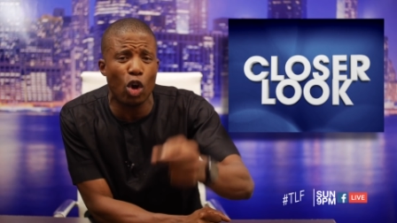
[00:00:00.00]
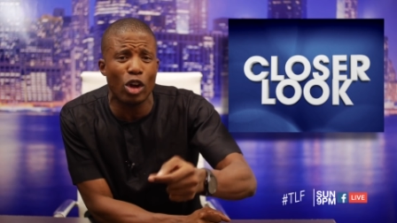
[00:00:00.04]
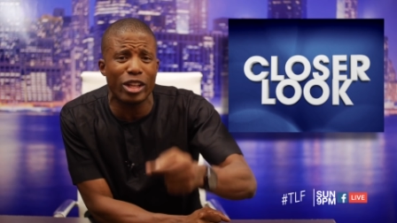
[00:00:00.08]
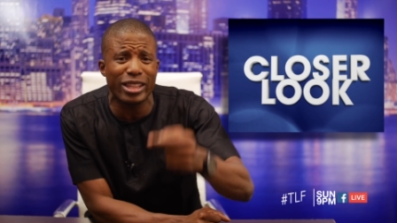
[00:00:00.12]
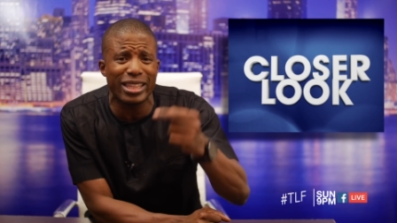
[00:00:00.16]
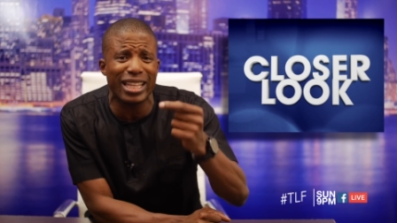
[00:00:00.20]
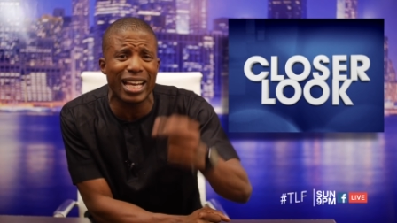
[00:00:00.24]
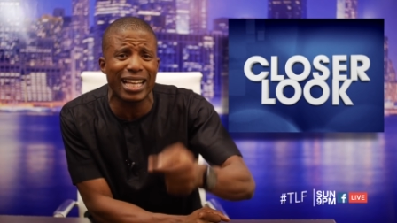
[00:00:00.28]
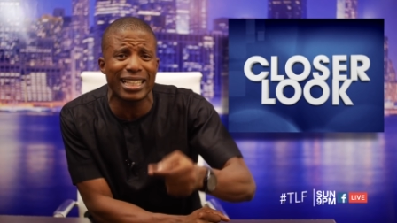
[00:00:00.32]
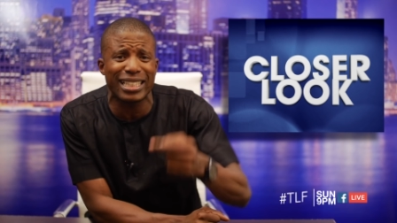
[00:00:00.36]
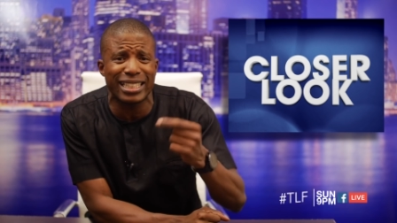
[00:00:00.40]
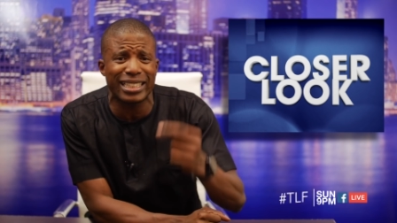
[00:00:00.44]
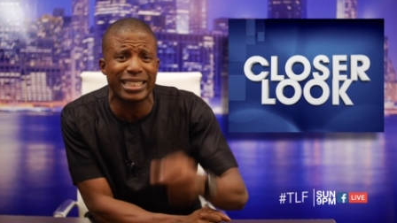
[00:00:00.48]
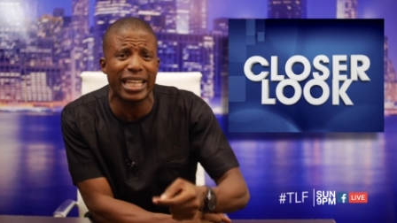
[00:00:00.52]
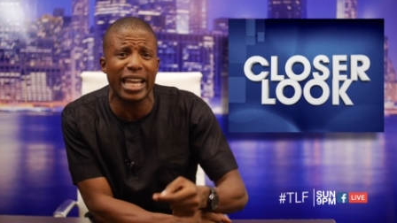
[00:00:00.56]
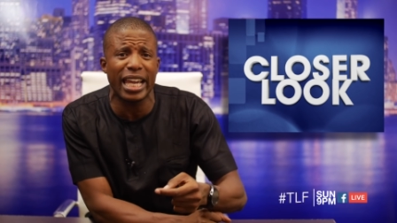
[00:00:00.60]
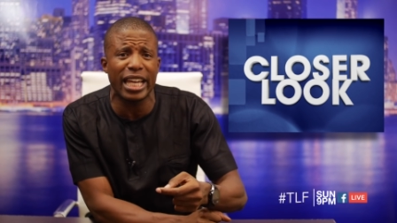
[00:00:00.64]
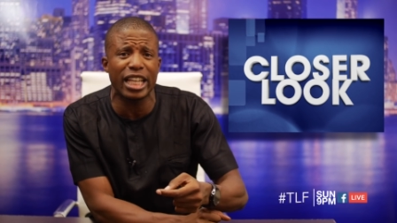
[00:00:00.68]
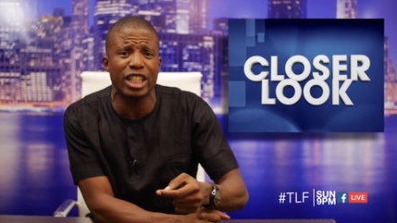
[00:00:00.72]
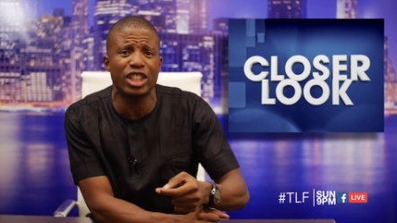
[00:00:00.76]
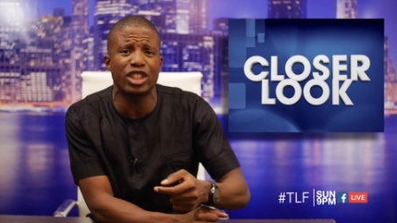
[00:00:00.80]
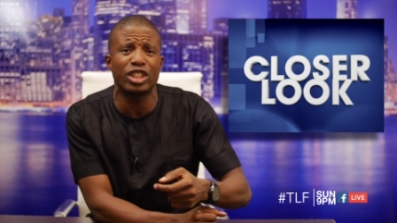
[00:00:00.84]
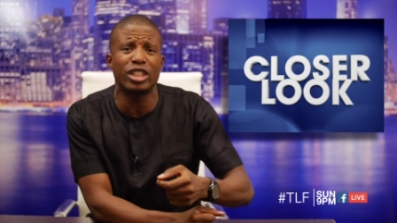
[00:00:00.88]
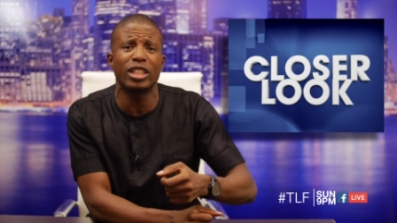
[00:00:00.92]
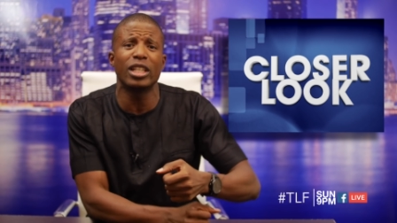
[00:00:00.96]
on that
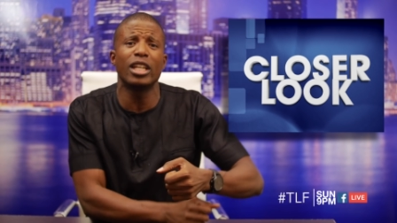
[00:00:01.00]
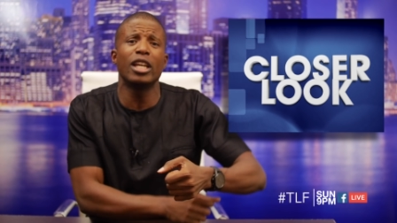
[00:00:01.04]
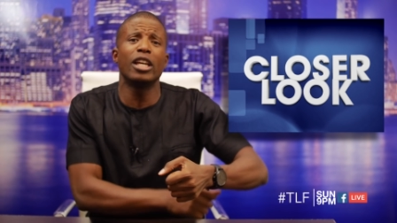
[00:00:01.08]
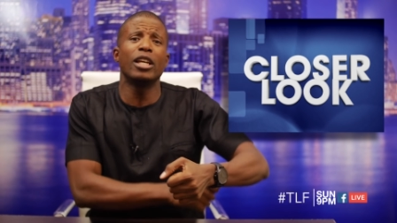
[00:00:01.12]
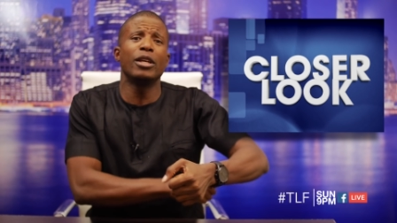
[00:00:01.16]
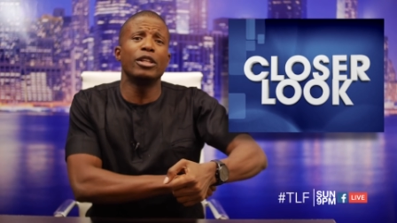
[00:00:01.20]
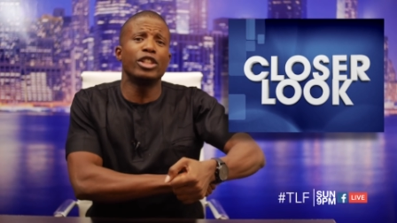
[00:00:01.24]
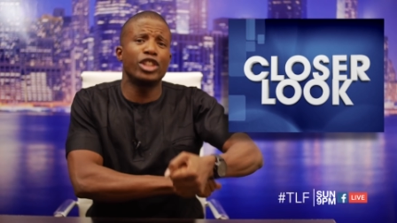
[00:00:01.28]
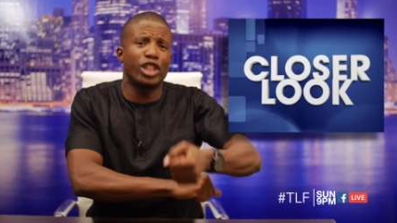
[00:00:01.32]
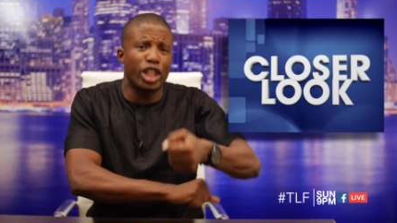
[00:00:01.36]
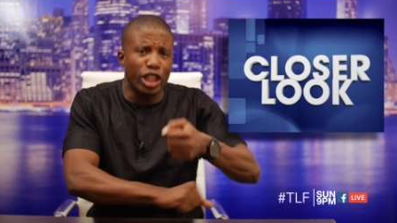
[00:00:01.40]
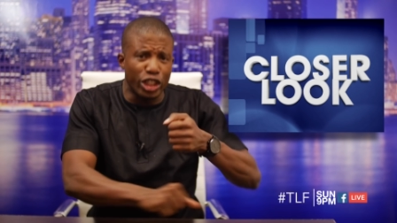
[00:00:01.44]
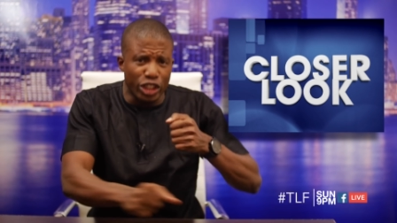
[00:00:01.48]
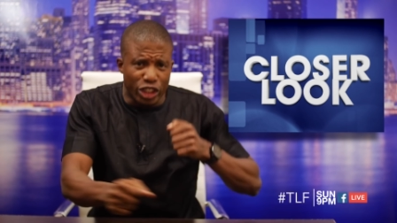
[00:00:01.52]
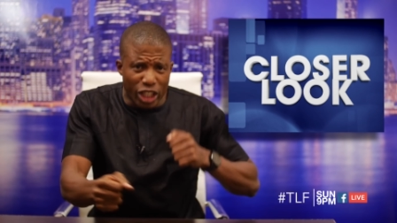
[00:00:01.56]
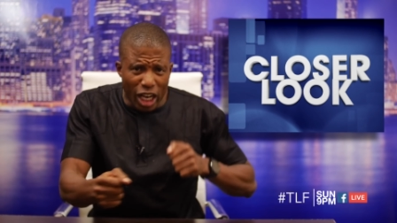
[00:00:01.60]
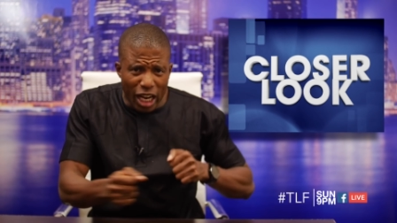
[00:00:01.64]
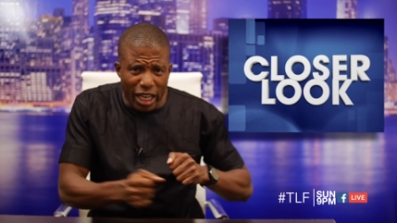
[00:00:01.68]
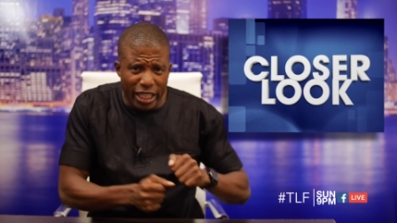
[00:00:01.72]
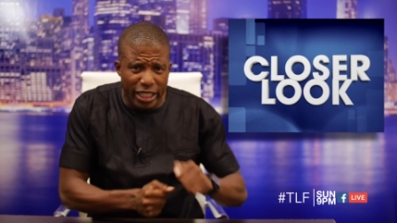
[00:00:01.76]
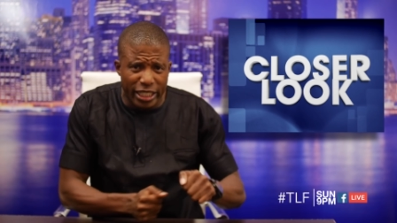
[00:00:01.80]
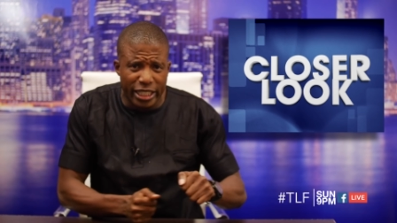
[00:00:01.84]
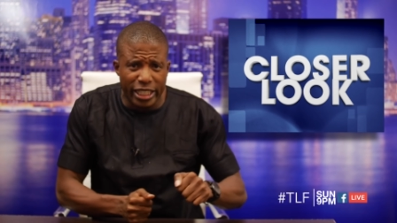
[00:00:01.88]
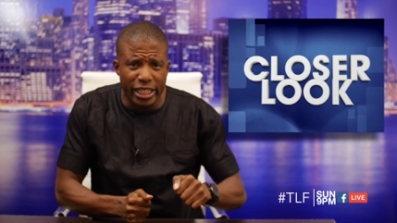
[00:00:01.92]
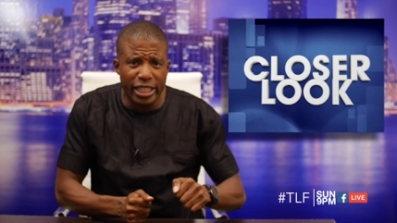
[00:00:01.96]
stage,
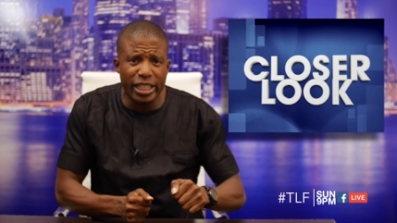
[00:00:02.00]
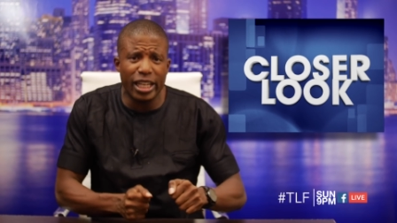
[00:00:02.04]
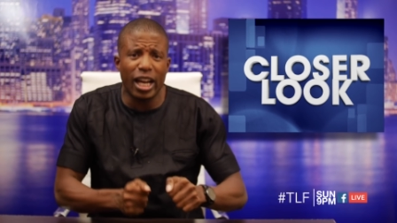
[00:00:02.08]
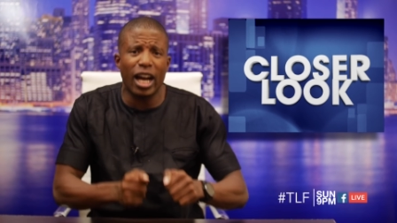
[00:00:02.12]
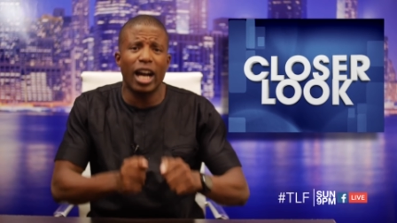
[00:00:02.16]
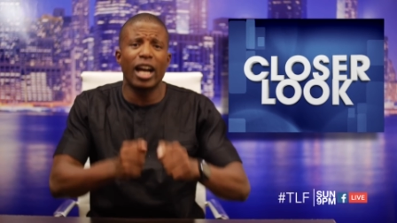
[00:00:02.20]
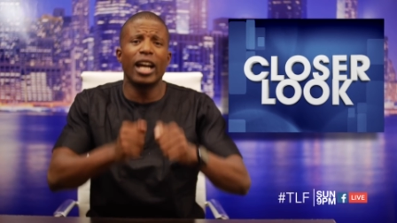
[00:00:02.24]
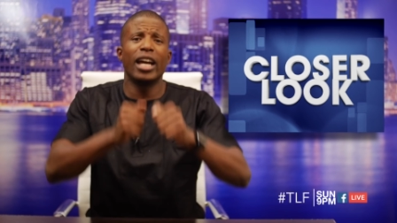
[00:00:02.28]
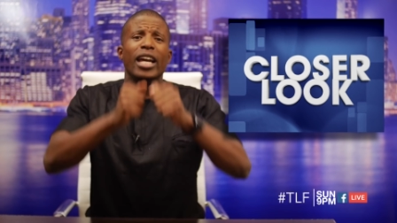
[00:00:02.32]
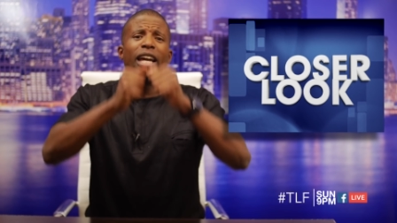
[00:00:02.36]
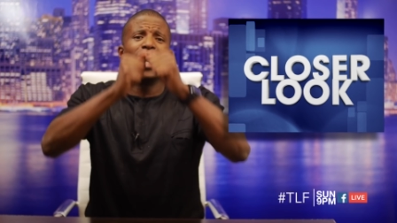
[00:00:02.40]
chinja gear,